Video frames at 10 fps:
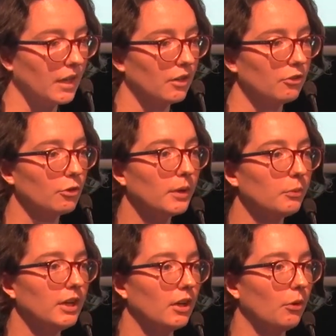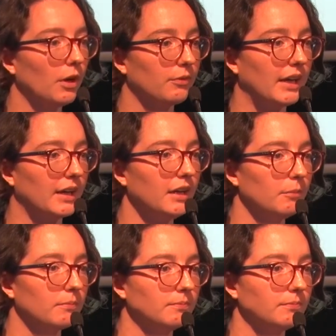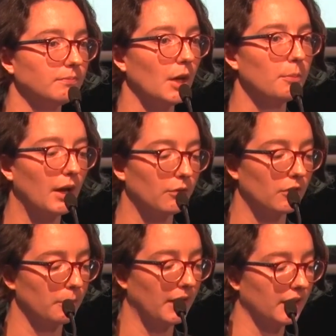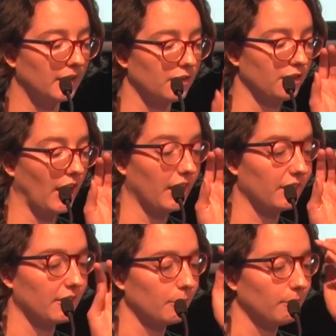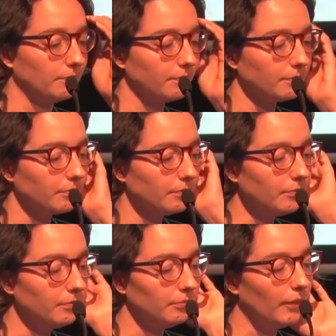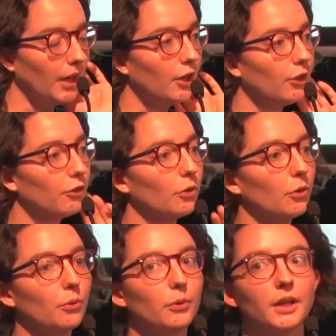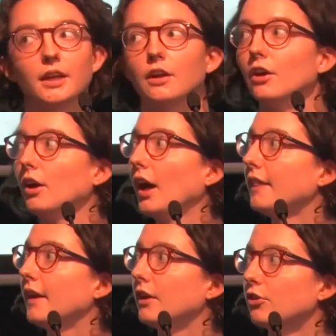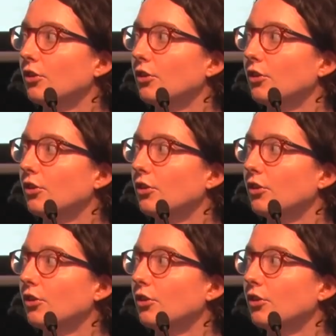So what do we know already about responding to shocks? So here I'd like to